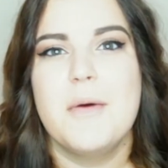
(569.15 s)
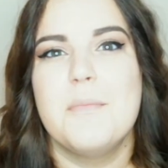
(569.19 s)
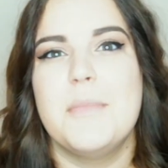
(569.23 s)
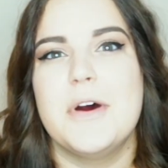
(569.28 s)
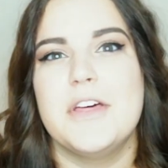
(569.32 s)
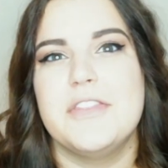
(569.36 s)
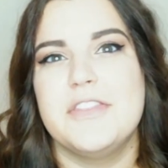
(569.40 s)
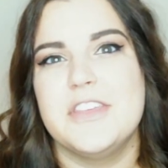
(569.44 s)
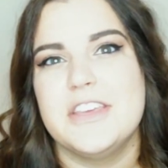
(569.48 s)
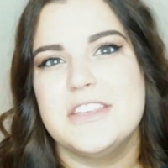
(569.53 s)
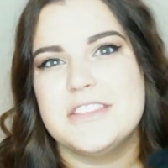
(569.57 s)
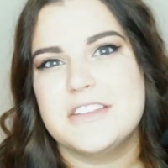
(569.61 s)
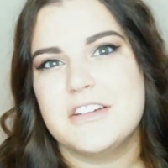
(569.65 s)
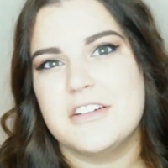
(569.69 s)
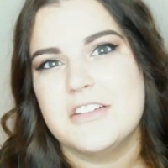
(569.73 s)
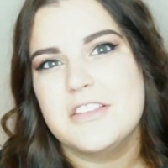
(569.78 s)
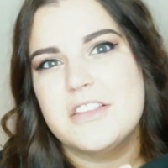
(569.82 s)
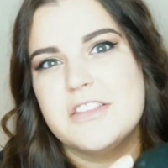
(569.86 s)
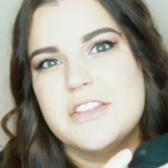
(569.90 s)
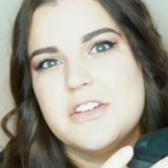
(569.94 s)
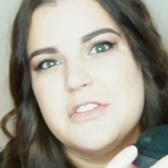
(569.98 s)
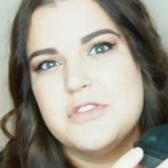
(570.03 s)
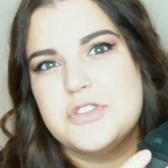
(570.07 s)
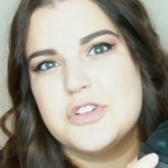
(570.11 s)
But these are
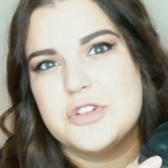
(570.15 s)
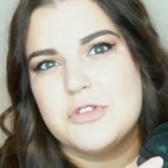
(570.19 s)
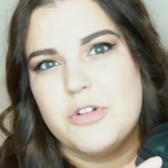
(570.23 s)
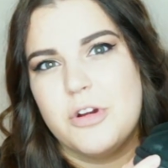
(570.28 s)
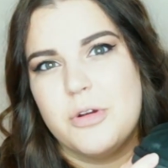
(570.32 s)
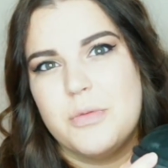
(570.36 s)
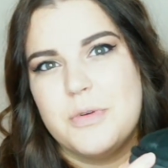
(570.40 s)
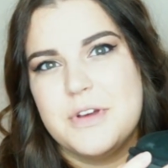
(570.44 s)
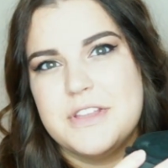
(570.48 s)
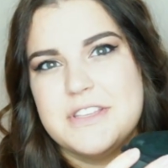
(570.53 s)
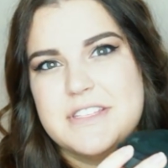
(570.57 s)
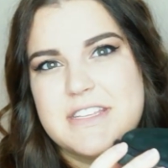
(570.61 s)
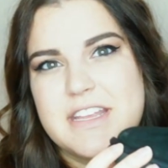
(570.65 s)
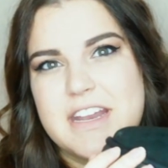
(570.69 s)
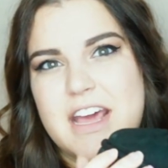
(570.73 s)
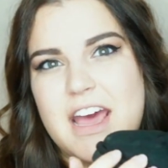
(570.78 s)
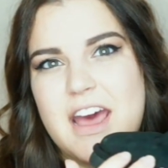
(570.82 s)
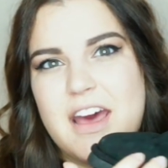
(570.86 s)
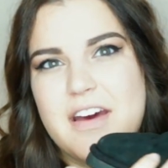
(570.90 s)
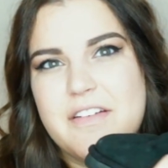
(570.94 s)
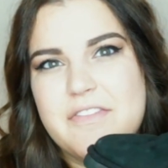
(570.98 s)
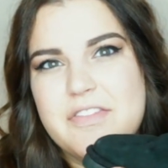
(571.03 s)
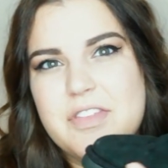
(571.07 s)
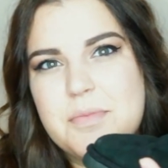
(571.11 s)
the little short ones that
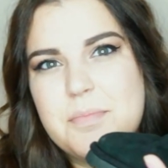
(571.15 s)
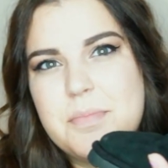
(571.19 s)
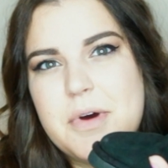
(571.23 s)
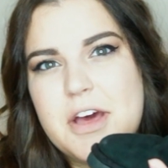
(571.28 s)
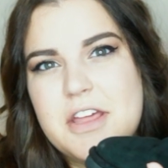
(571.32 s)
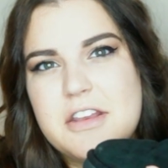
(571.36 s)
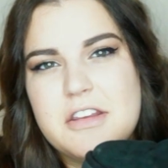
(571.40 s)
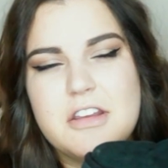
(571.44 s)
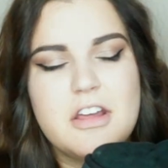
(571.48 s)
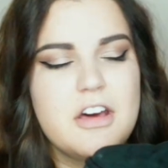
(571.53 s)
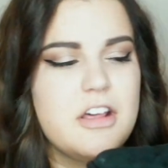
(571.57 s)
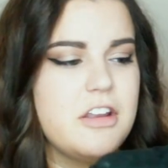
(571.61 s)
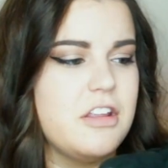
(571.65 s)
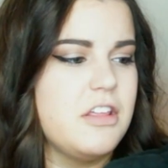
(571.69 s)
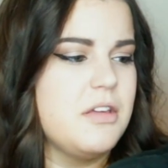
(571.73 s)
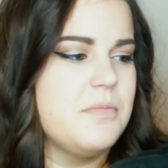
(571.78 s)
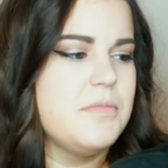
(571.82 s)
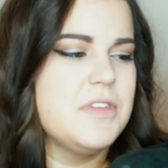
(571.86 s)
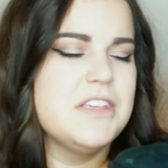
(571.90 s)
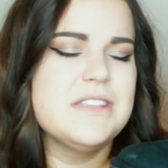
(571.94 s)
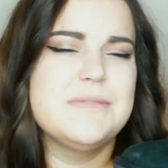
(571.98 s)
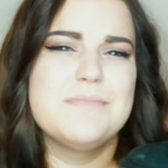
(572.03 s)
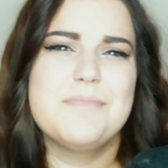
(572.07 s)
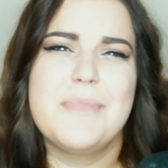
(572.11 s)
have the button on
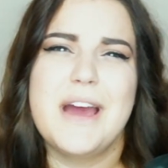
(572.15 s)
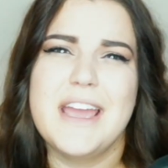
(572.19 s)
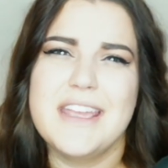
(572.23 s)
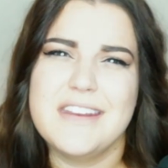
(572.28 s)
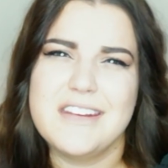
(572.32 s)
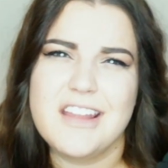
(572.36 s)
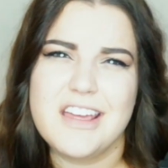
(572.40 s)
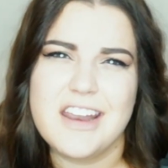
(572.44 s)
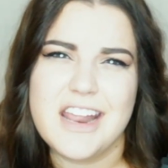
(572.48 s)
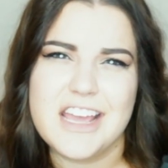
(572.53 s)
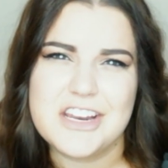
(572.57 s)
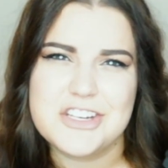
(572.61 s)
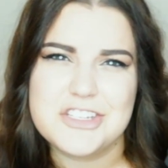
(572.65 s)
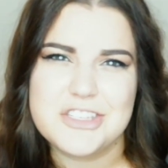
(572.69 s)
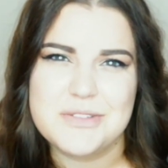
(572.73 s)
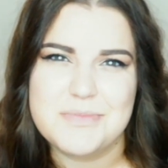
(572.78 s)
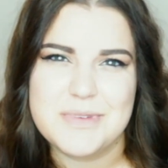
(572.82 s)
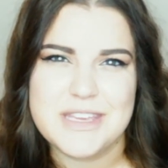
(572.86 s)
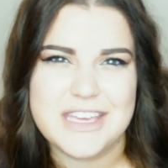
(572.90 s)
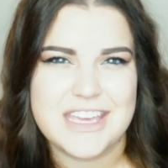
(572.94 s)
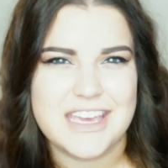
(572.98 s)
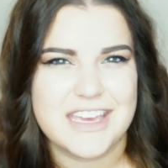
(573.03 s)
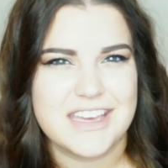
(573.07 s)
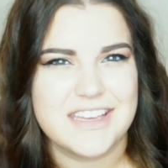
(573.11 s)
them. These might not actually
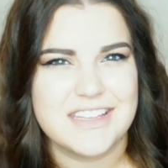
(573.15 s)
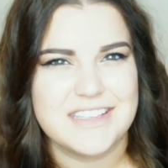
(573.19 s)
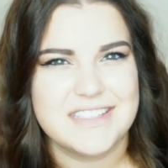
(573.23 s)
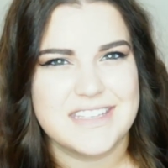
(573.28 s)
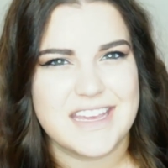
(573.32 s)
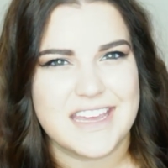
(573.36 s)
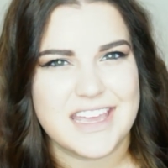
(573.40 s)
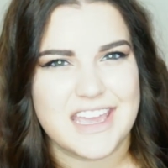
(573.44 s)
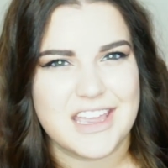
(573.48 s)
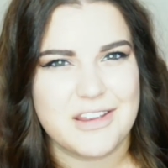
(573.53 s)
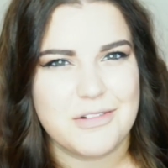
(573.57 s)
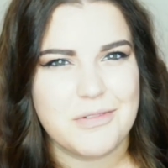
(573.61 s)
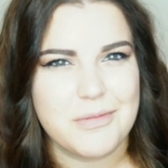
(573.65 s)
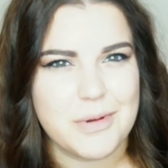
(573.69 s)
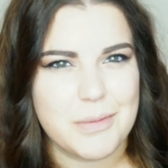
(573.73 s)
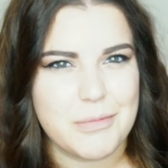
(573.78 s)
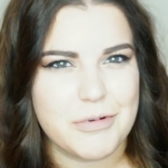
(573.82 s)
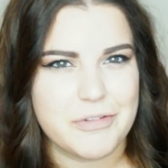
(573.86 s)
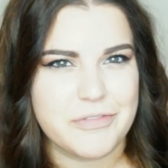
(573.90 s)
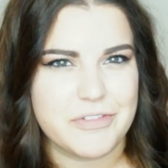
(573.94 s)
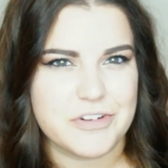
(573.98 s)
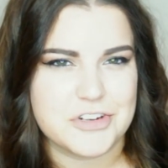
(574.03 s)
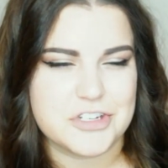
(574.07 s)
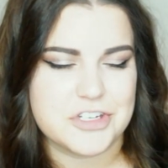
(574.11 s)
be kids. I can't
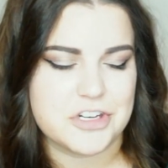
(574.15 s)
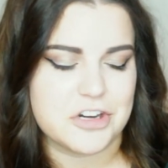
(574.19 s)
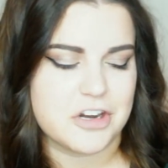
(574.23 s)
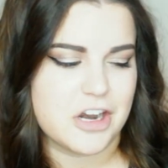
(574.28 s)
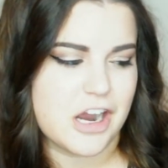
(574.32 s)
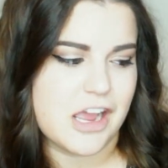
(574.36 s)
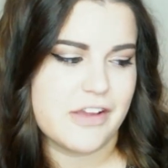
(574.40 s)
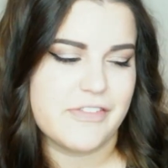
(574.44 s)
remember for sure.